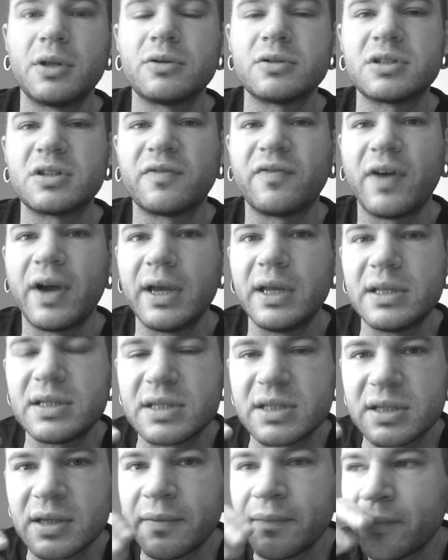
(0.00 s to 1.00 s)
of those
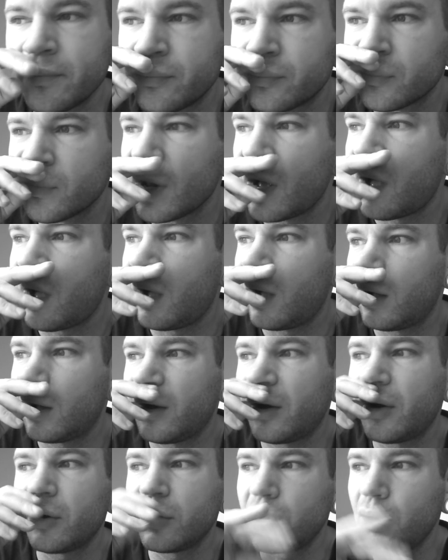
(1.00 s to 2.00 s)
fights,
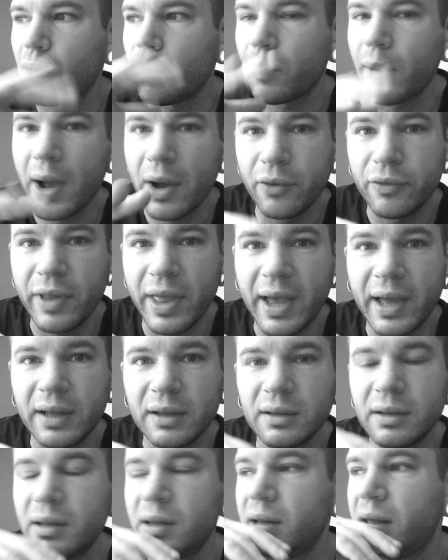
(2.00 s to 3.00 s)
uh, you know, around
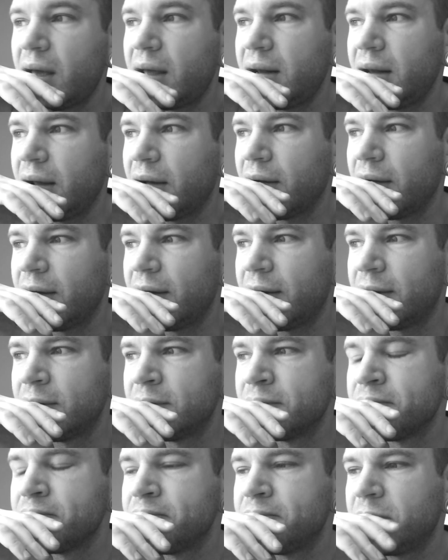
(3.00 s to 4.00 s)
that, that
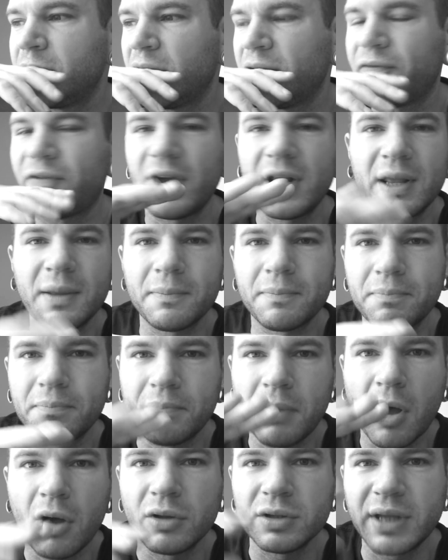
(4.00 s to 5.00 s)
area, you know, fighting
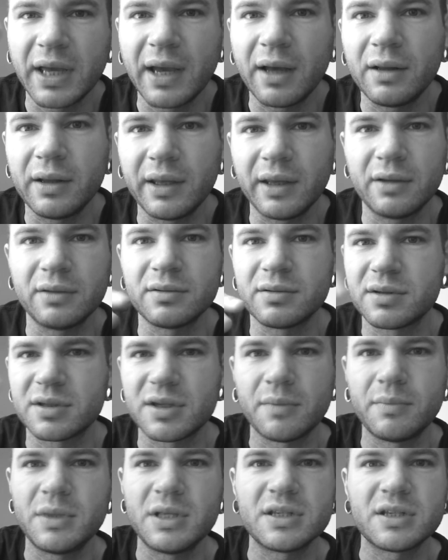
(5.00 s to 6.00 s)
Paul Daley and
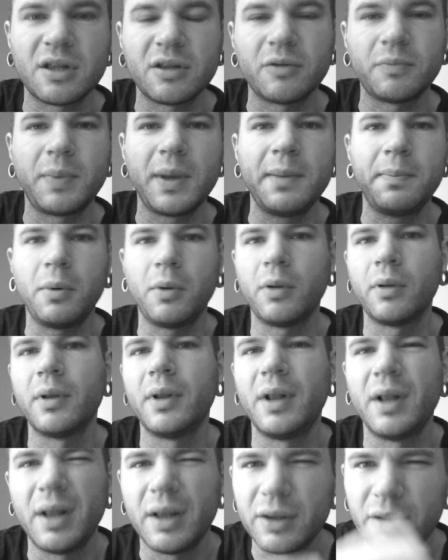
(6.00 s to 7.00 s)
some of these other
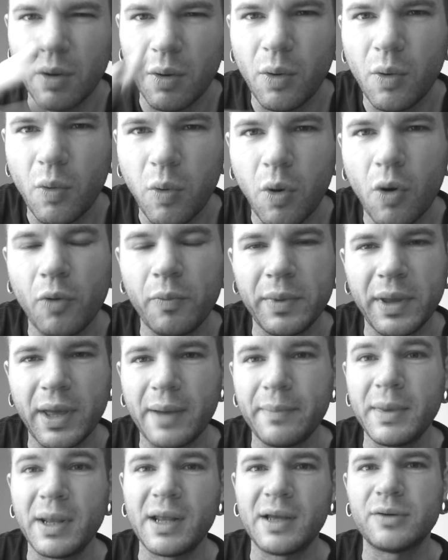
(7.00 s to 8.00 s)
people don't quote me.
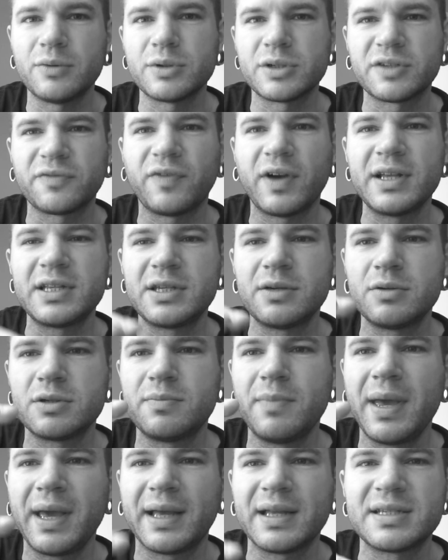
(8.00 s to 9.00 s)
I mean, I was surprised he
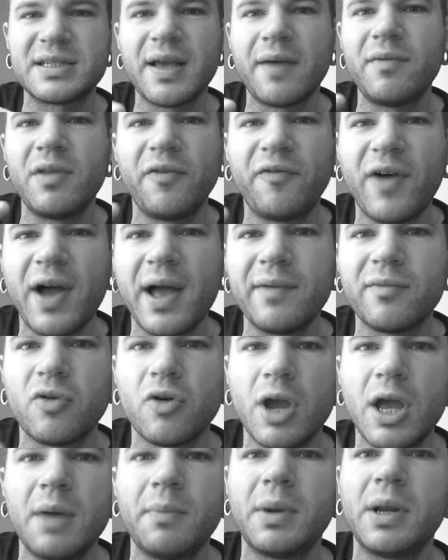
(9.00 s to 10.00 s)
was making 75
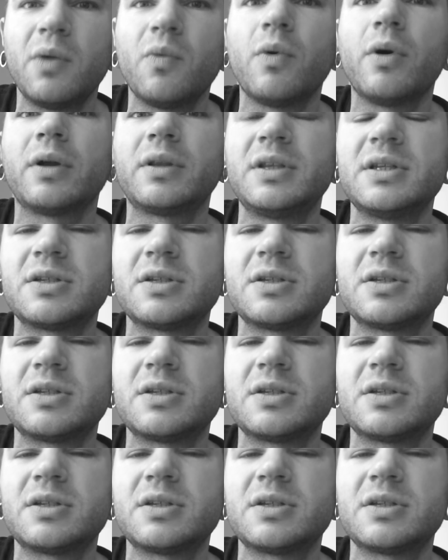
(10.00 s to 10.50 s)
grand, but he worked